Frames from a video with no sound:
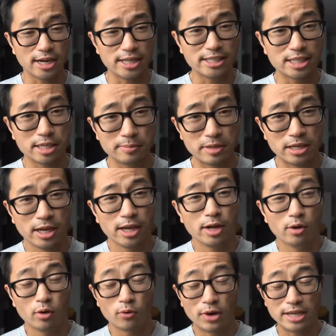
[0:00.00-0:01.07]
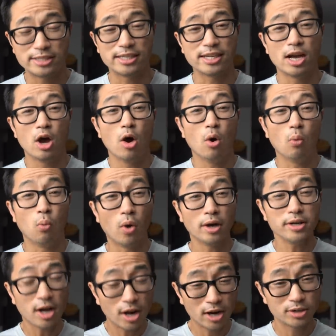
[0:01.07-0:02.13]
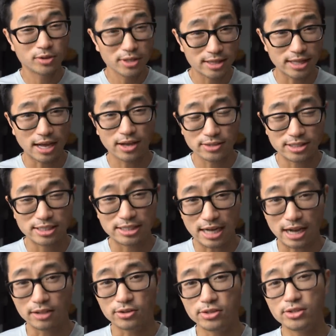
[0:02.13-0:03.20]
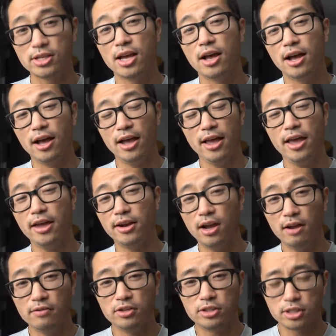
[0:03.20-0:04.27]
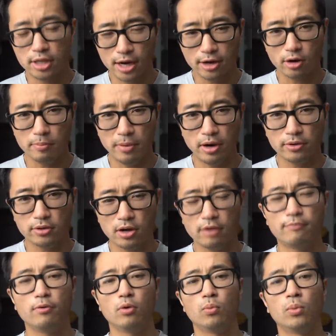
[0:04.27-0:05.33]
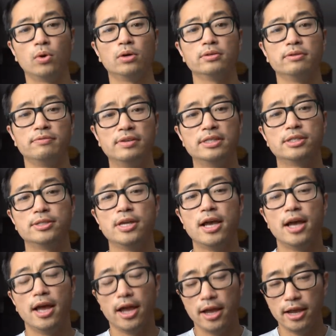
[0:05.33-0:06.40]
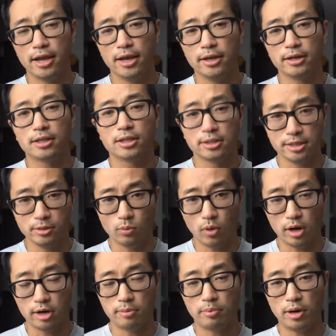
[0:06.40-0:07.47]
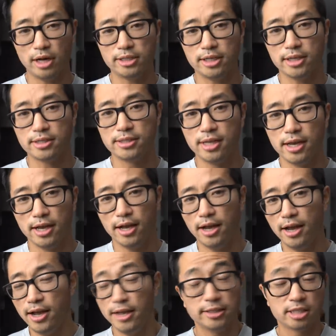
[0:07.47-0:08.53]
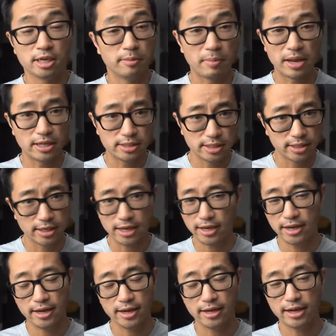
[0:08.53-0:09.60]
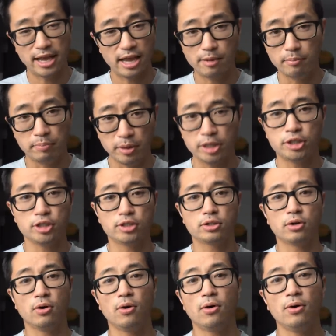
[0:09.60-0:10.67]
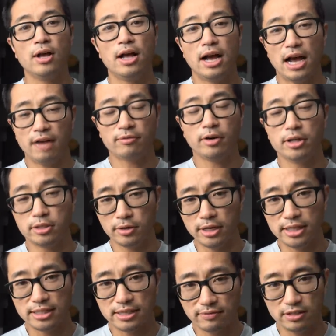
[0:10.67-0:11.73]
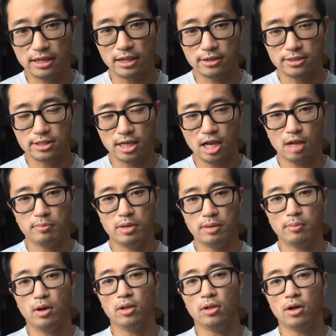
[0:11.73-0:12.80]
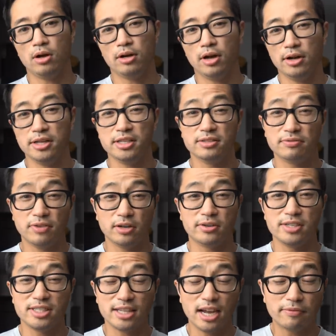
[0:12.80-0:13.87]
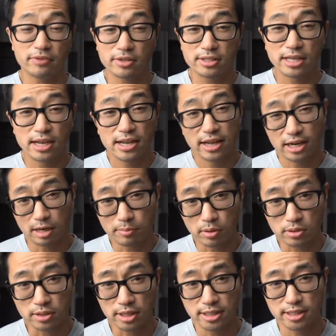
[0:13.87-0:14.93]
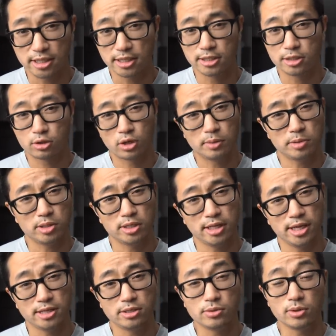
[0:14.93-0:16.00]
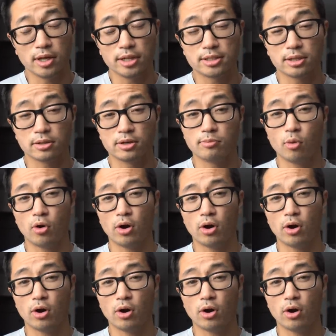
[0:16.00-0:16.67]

and he's gonna be raising $100,000 ahead of the Chicago Marathon for World Vision and Clean Water Projects. It's an amazing and ambitious goal. I've already donated $70 to help him along on his fundraising efforts, and I'll post links in the description in case you'd like to learn